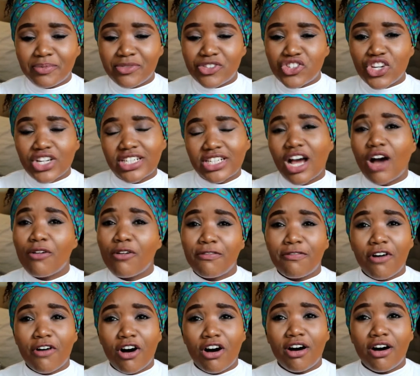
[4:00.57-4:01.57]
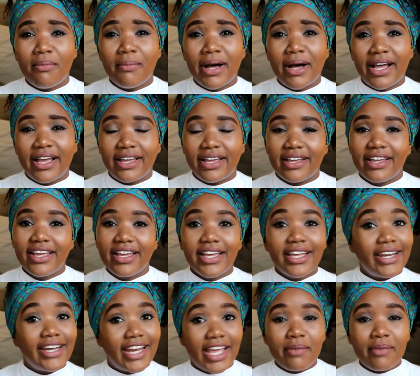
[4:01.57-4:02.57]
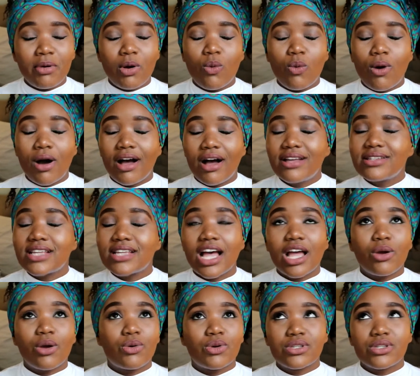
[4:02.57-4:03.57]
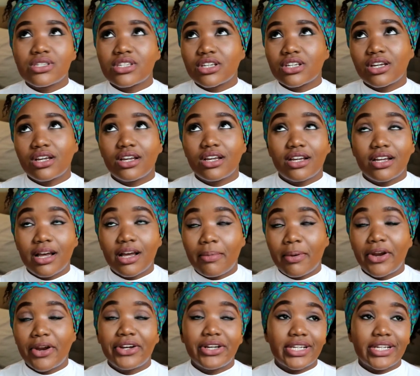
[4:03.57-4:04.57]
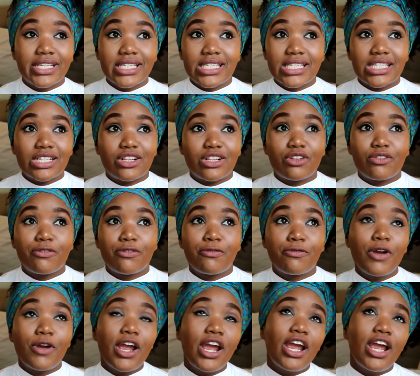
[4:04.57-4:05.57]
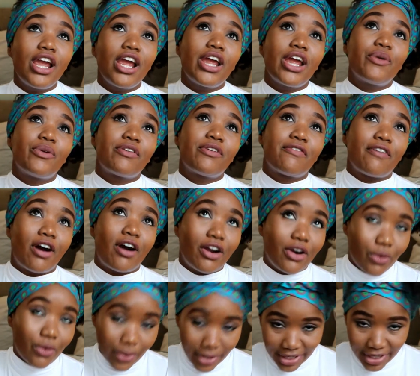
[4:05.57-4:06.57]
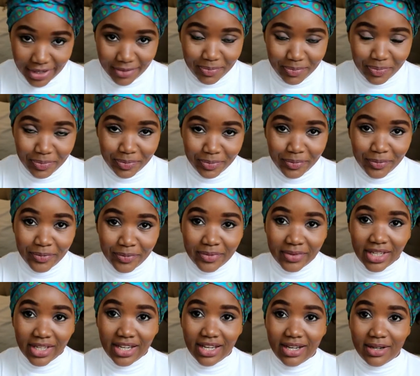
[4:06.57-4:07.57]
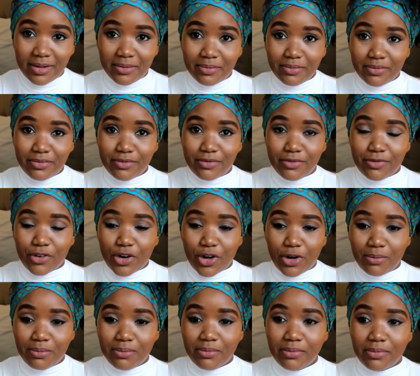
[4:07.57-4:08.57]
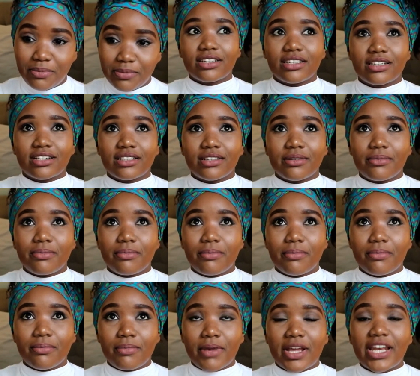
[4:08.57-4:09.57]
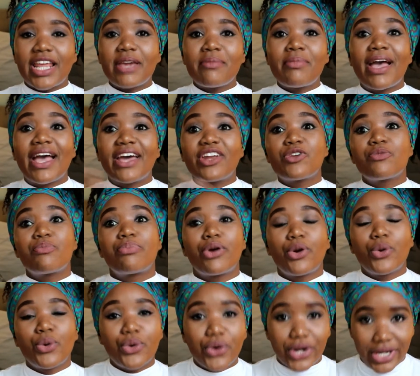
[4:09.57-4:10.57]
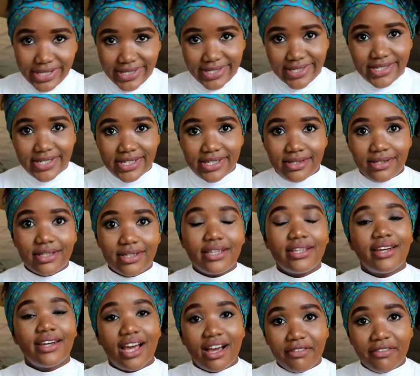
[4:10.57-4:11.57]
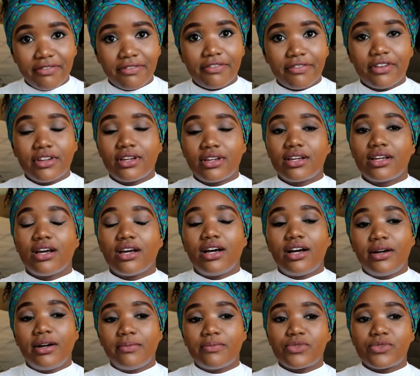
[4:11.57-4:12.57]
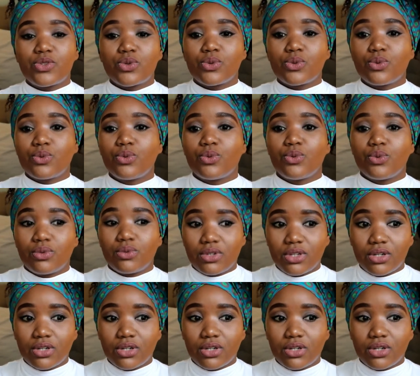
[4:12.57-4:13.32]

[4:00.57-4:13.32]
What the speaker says: checked how far my labor was. I was apparently still very far away from, my labor hadn't progressed enough to